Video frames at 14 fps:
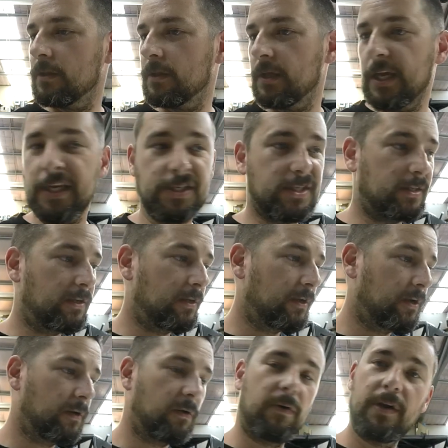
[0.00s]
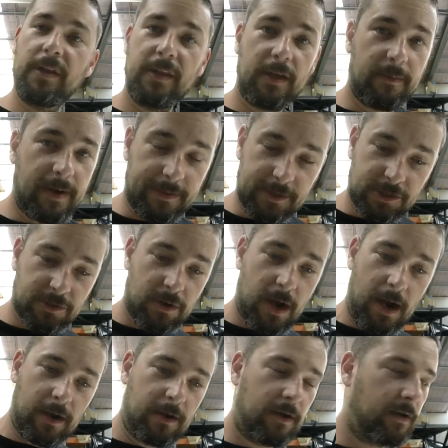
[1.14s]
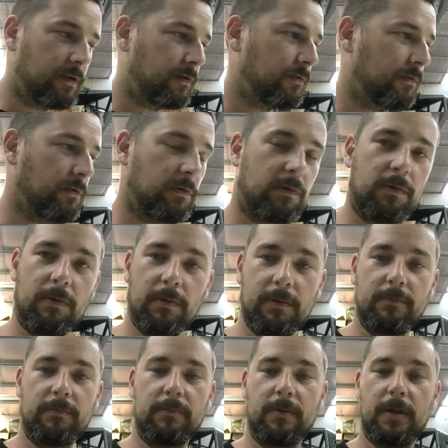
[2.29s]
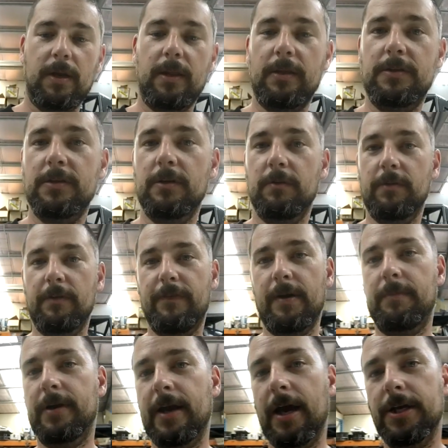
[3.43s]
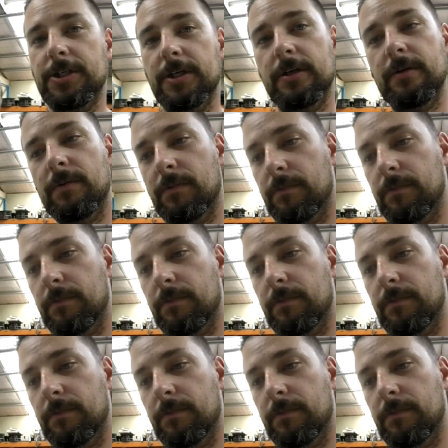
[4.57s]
ECU, or anything about the truck, or anything to do with the fabrication,